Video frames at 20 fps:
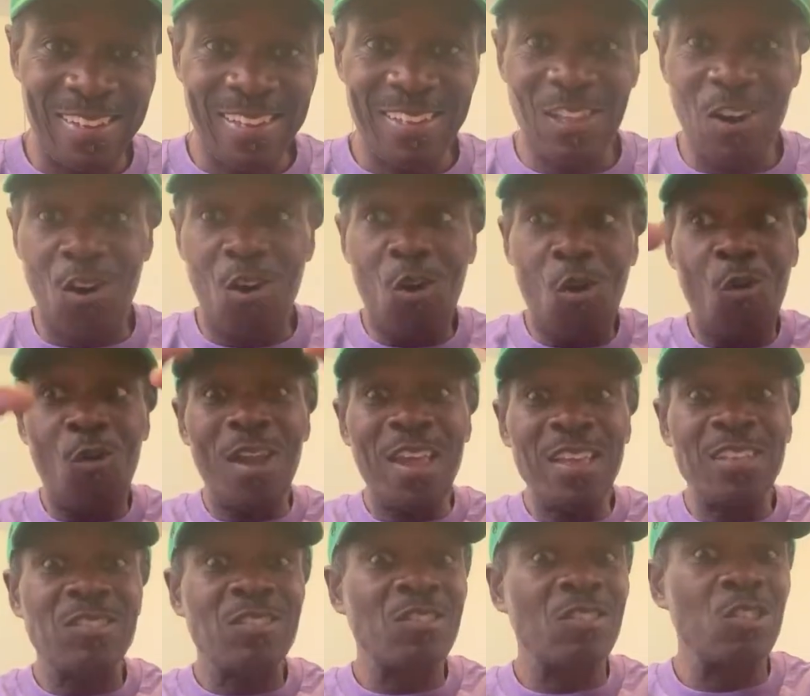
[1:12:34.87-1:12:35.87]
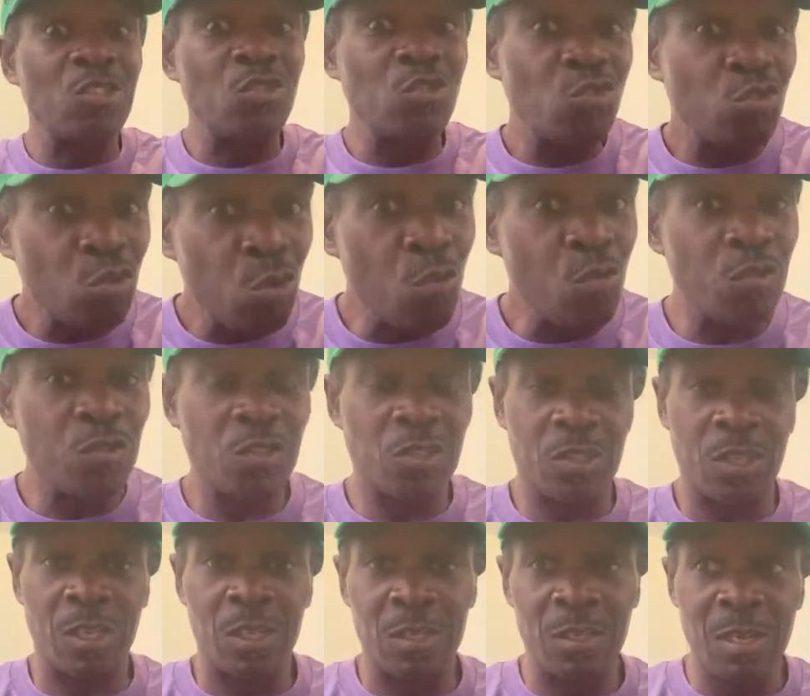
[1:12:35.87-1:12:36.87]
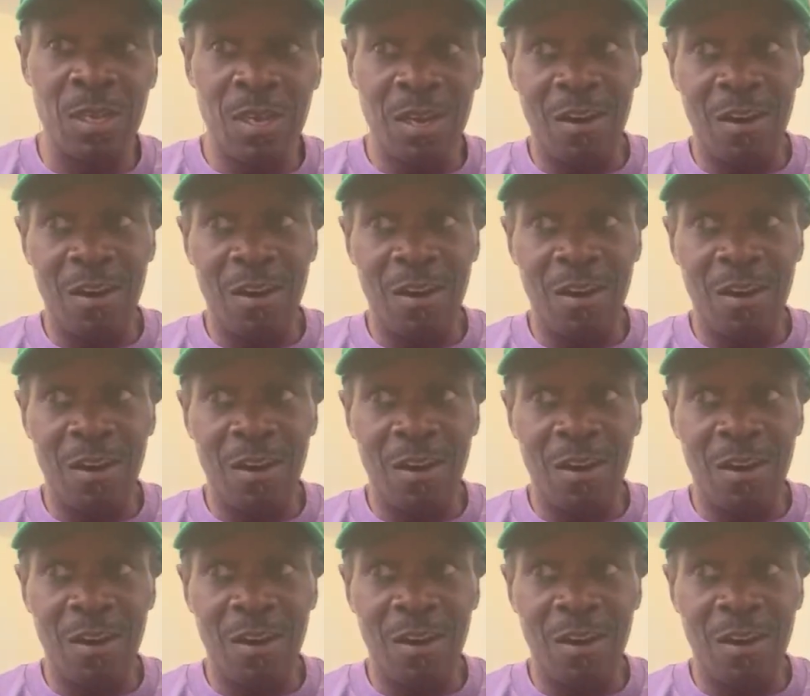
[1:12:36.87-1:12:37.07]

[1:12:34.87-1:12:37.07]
the whole institution